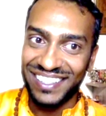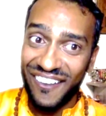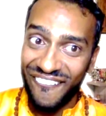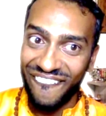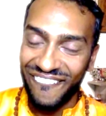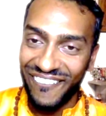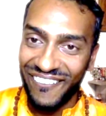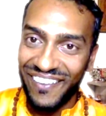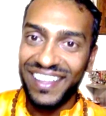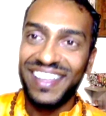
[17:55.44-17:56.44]
go.
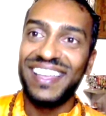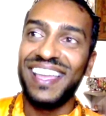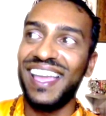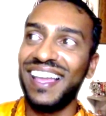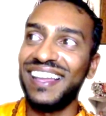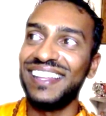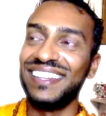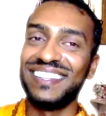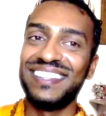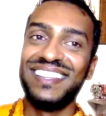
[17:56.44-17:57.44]

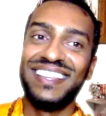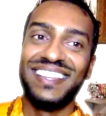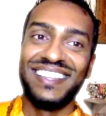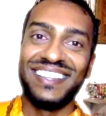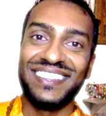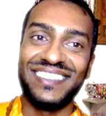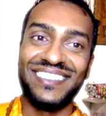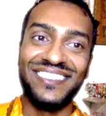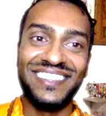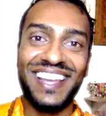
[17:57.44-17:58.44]
And
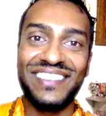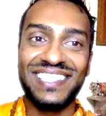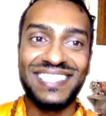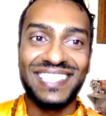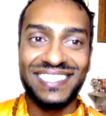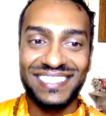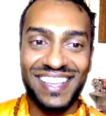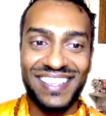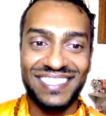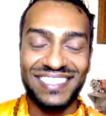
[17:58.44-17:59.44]
Guru Devi
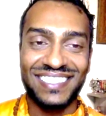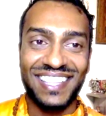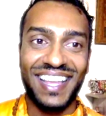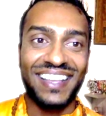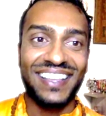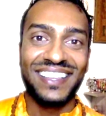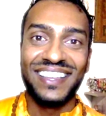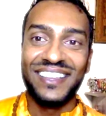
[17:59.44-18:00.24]
teaches us, he's like,